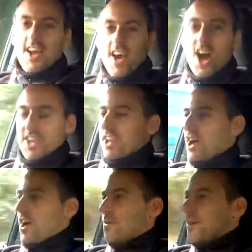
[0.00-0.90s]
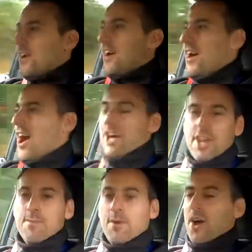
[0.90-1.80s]
I don't know, I
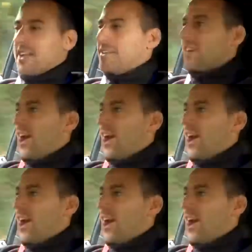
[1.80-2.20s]
don't mind.